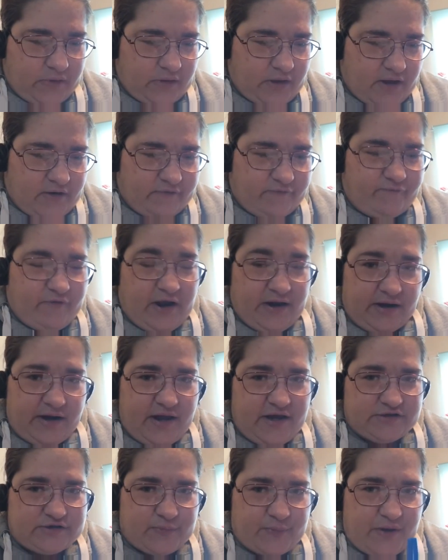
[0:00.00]
And in
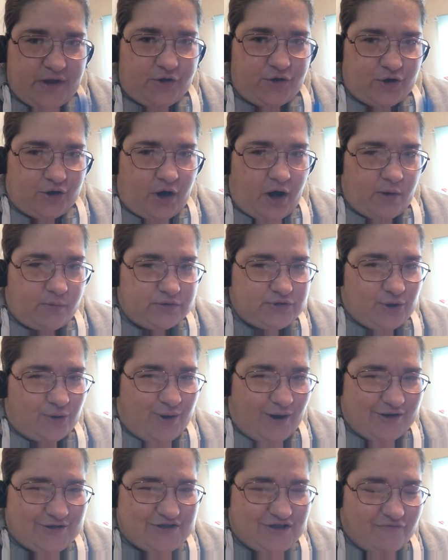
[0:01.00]
his opinion, I was
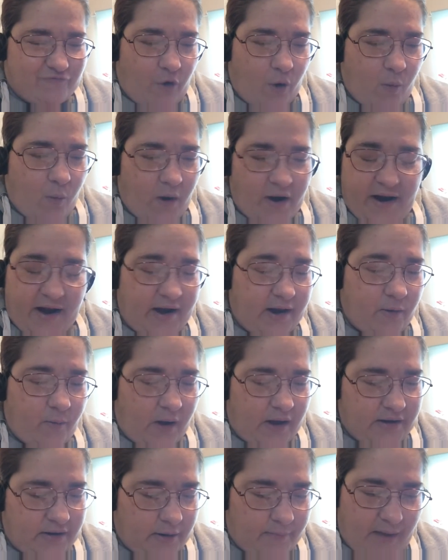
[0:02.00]
always the wrong one
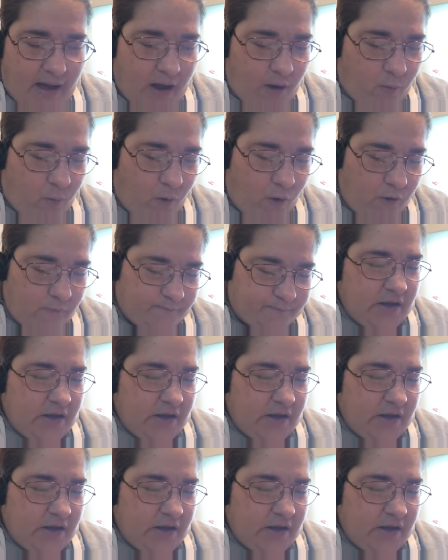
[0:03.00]
anyway, no matter what.